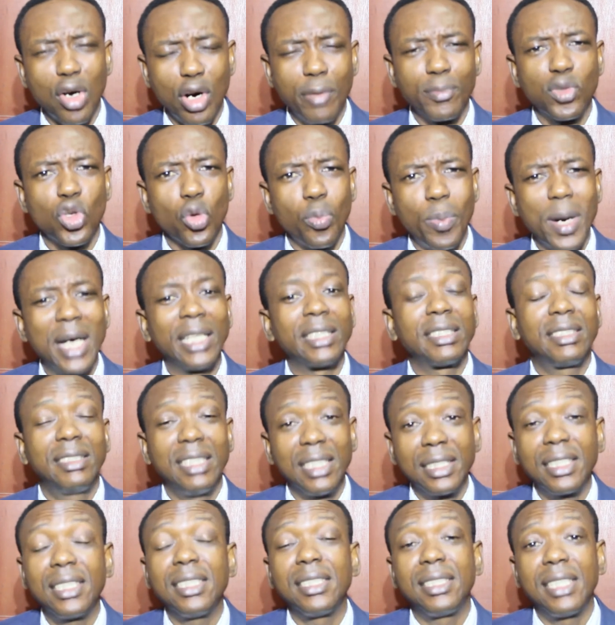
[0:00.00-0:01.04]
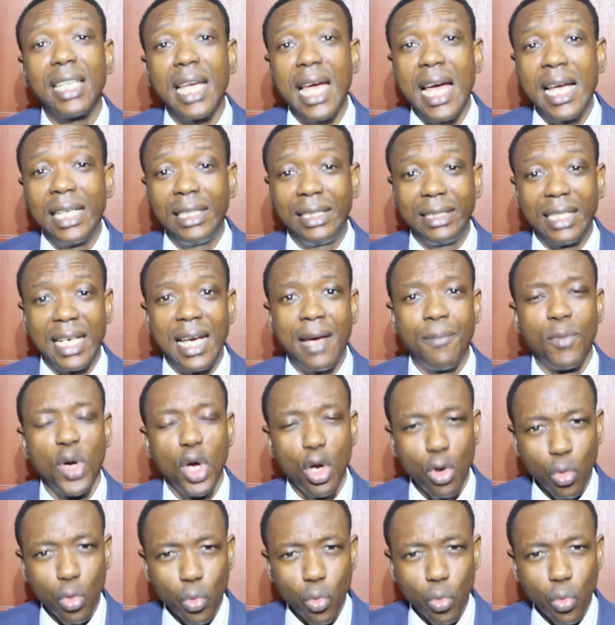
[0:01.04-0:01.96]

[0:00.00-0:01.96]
come to pass. This is the end time.